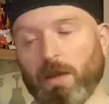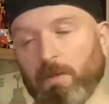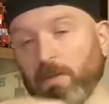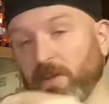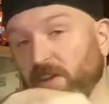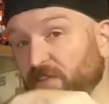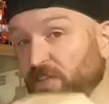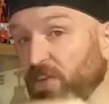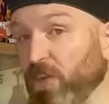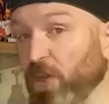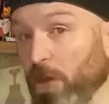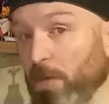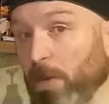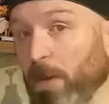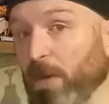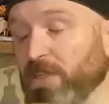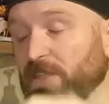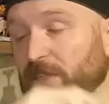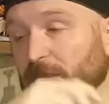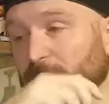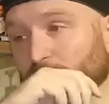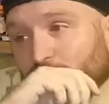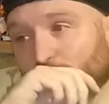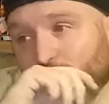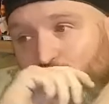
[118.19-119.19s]
I made a video about
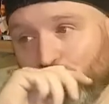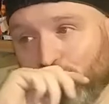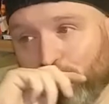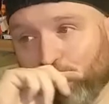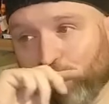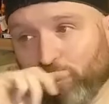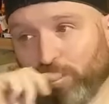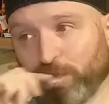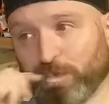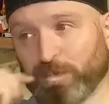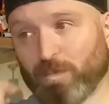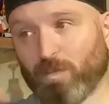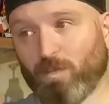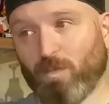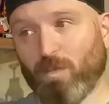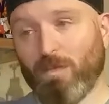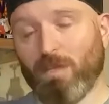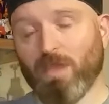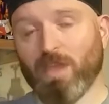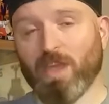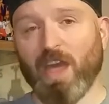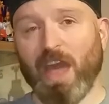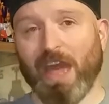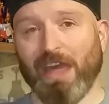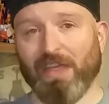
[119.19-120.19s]
it,
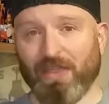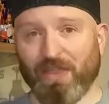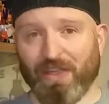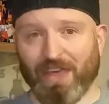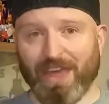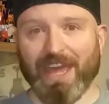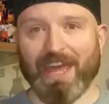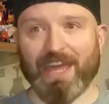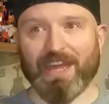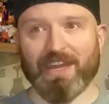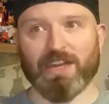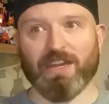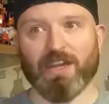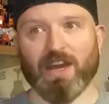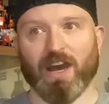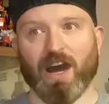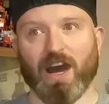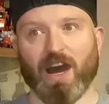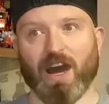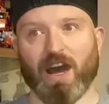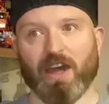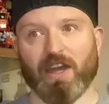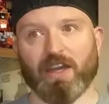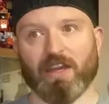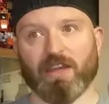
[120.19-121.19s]
and then
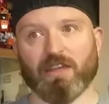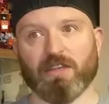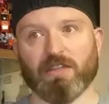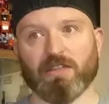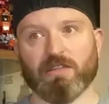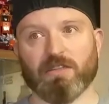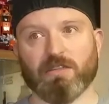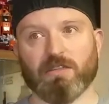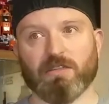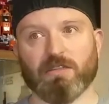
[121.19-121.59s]
I